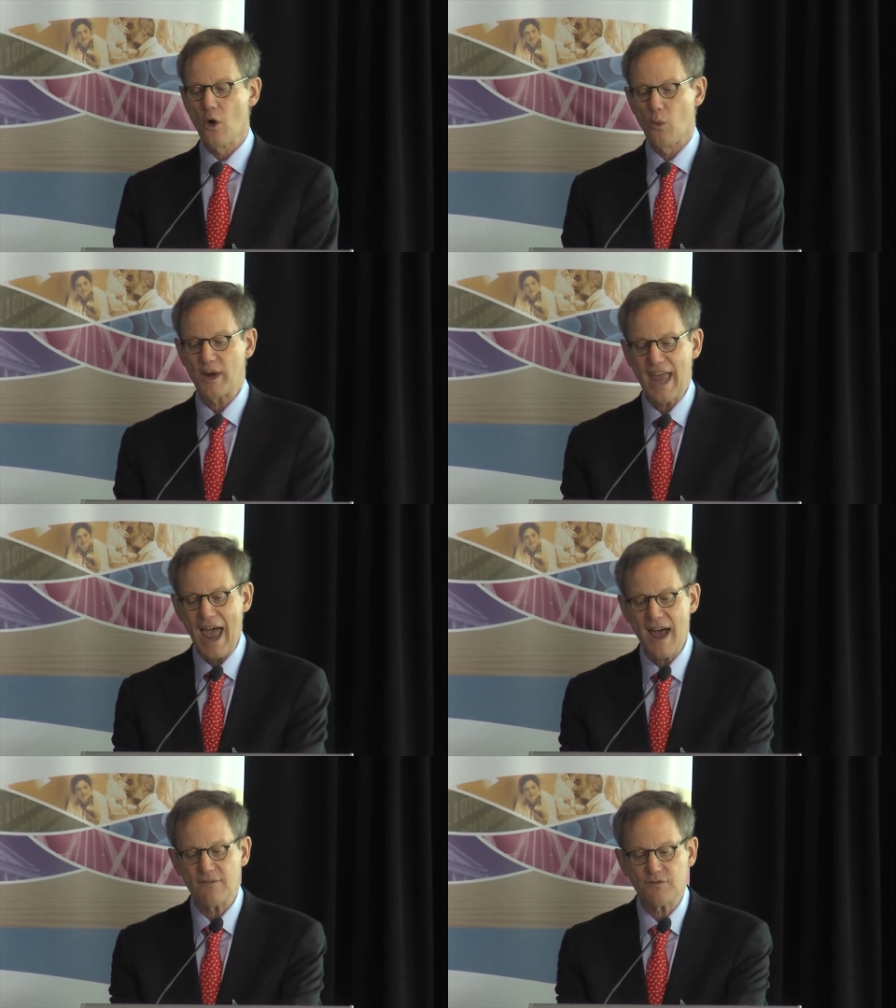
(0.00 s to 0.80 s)
We
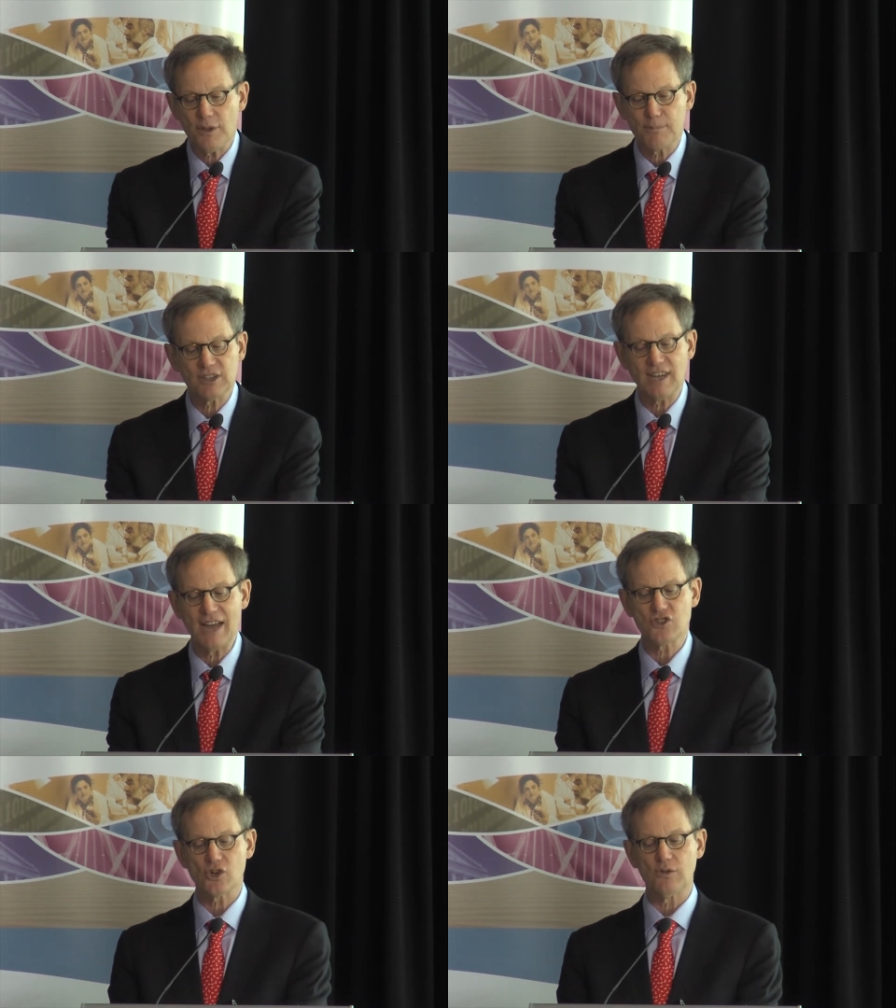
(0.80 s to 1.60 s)
have the
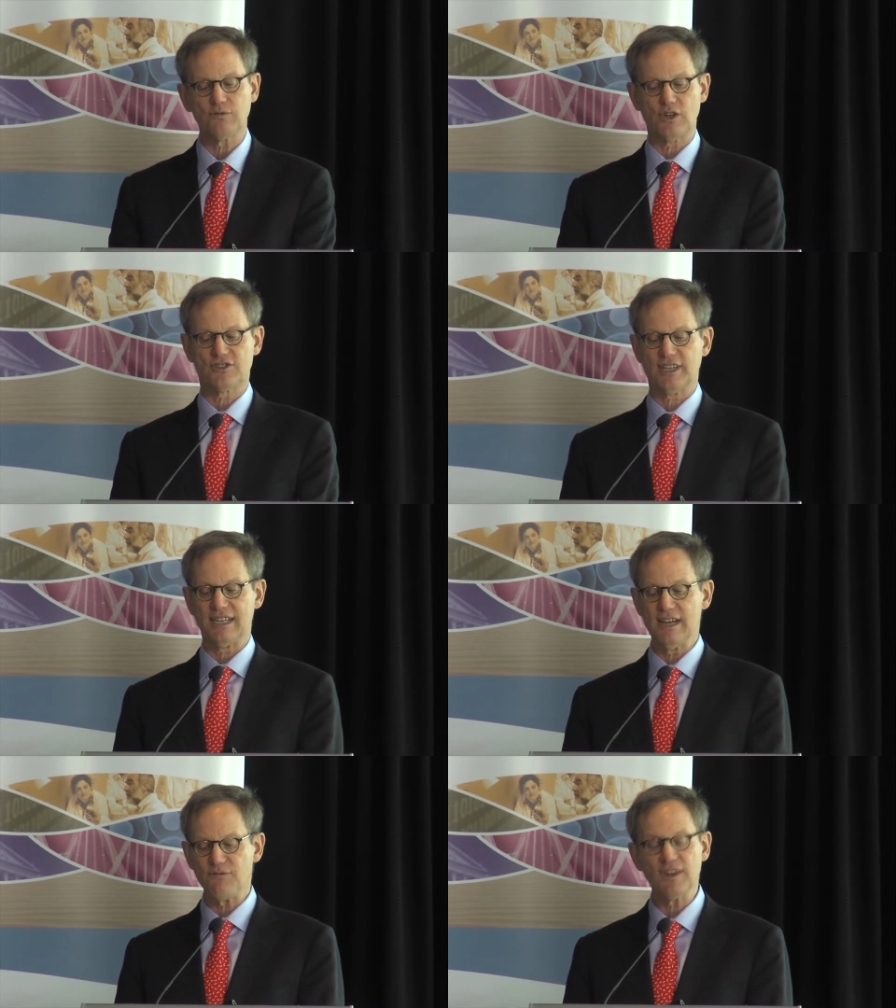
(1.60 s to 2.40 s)
potential for
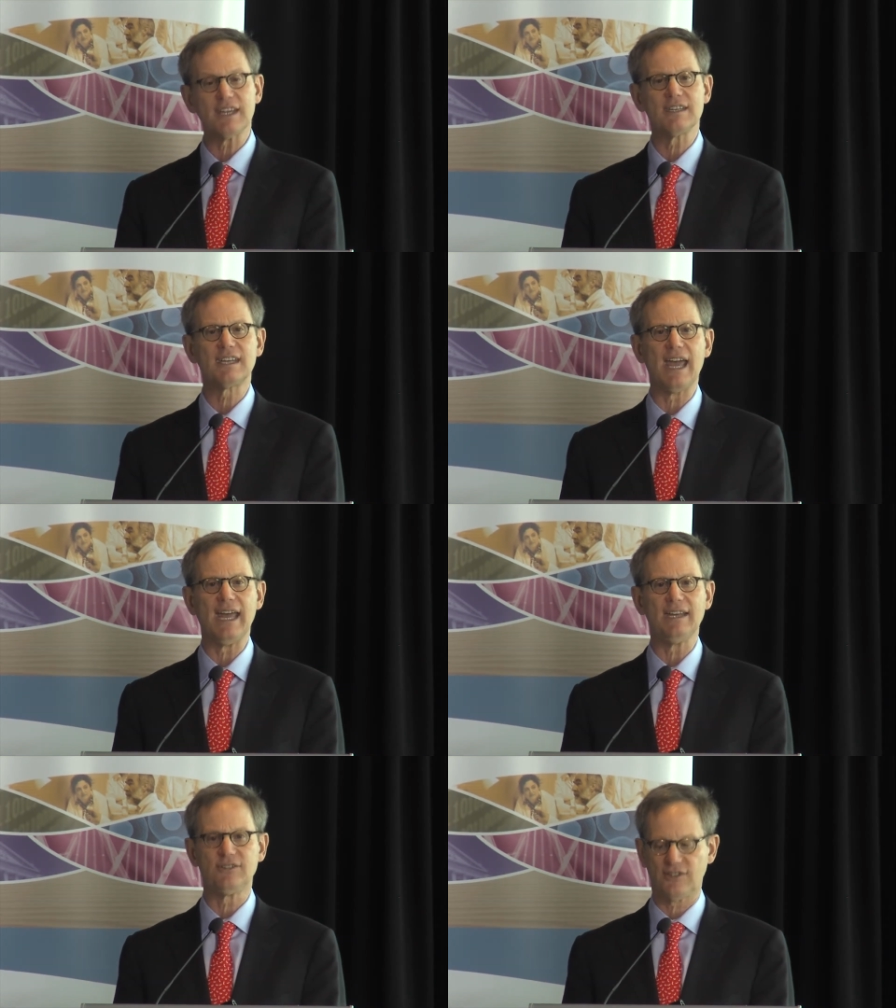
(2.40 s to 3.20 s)
significant
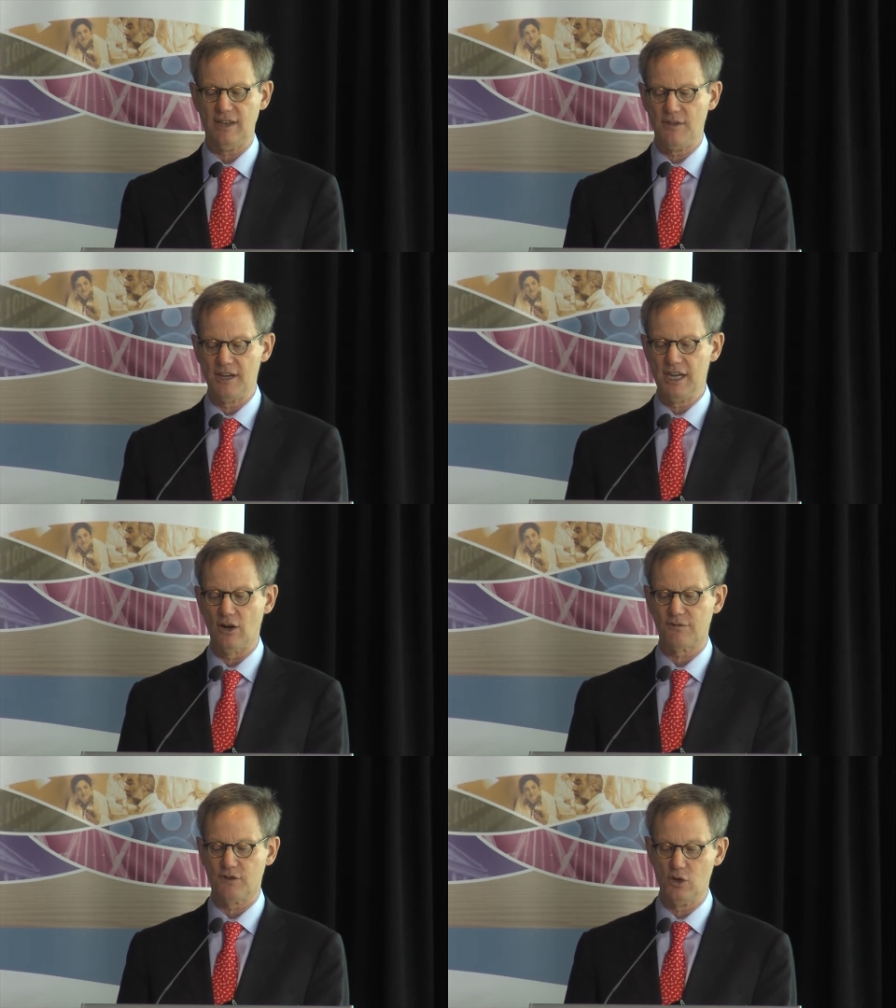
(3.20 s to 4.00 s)
gains in the
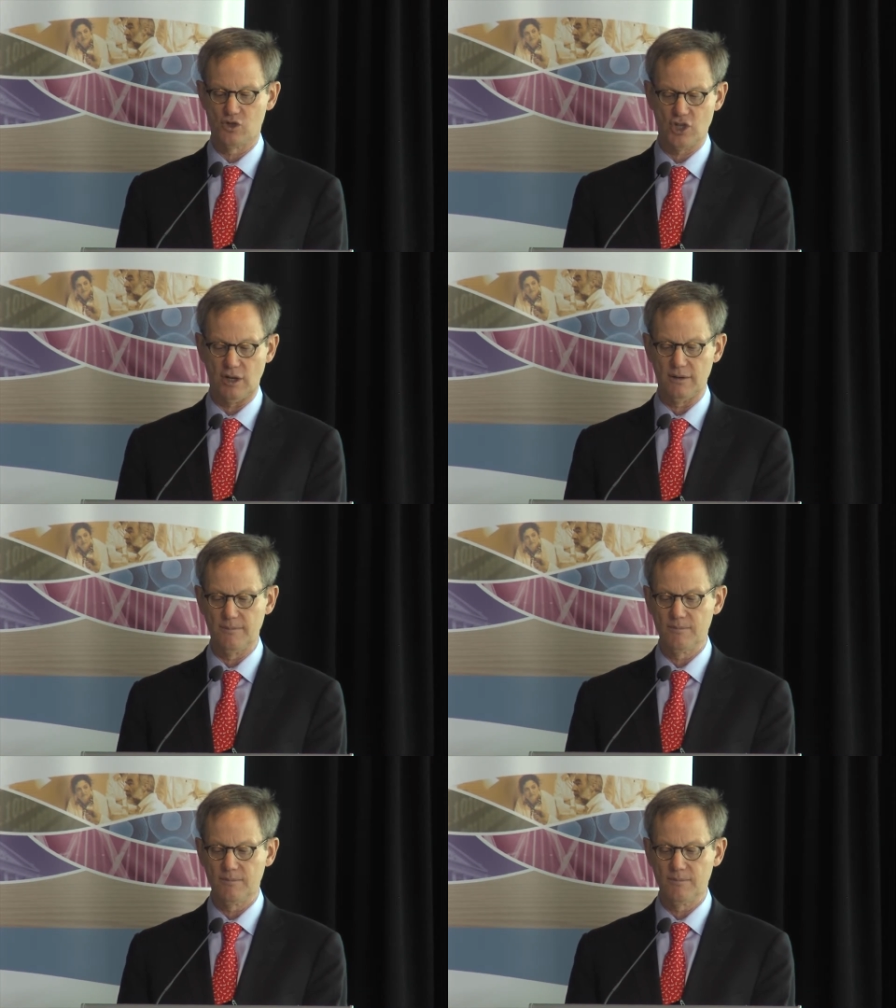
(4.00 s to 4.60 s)
near future,